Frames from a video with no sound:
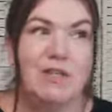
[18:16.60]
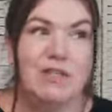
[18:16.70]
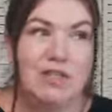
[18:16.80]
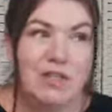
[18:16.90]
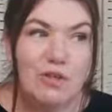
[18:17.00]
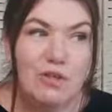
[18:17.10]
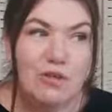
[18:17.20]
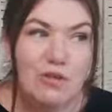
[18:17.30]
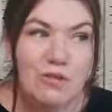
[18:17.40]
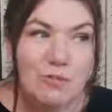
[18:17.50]

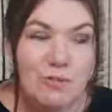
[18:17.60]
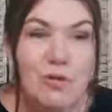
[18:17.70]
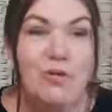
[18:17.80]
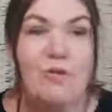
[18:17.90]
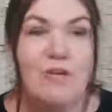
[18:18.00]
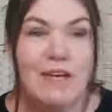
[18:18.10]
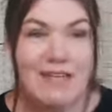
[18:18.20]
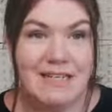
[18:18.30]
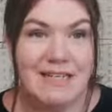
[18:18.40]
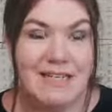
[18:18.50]
To move
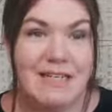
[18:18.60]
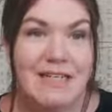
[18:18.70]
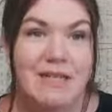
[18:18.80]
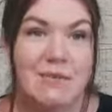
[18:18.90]
into this,